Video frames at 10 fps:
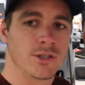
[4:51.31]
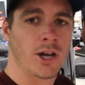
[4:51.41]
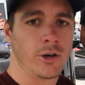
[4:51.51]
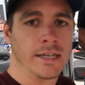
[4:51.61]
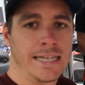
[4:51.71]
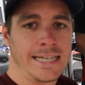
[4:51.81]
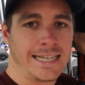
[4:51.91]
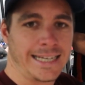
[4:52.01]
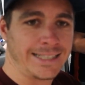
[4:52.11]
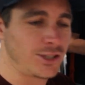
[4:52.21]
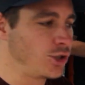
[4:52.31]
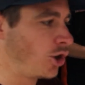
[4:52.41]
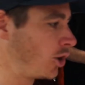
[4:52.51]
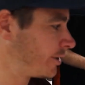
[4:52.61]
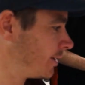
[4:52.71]
So it's
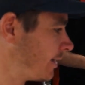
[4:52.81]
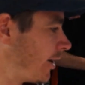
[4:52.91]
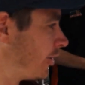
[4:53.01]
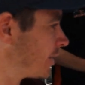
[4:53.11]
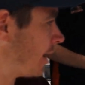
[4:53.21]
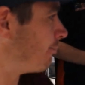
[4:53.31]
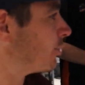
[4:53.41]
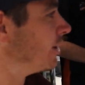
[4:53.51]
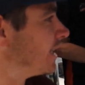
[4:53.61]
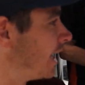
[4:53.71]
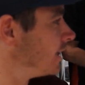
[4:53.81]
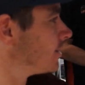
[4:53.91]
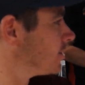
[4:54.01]
not, they don't come pre-cut to